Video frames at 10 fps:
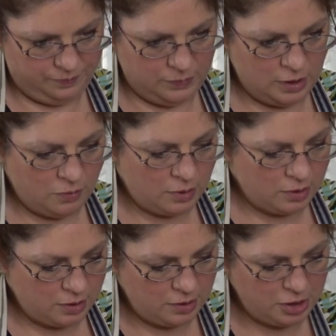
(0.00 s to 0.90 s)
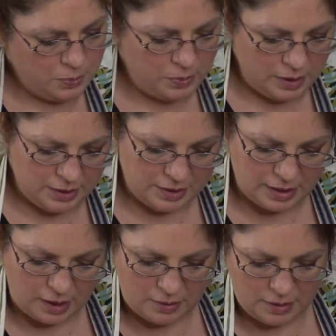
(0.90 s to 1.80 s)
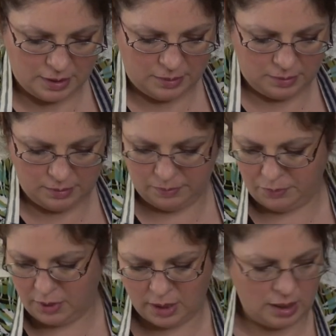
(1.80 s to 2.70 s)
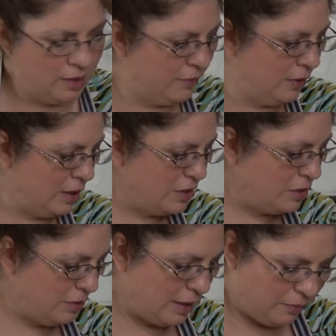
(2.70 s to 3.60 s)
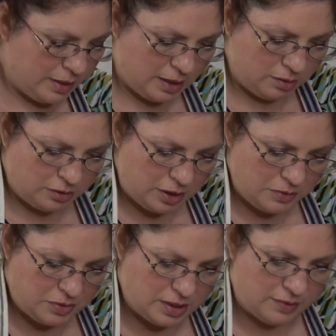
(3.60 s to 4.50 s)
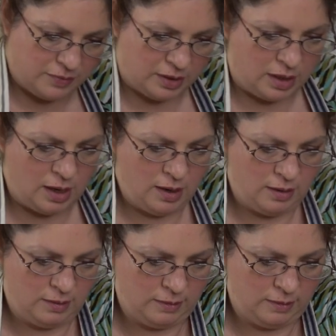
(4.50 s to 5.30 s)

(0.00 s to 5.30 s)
And you want to spread this out pretty evenly so that way it'll toast evenly.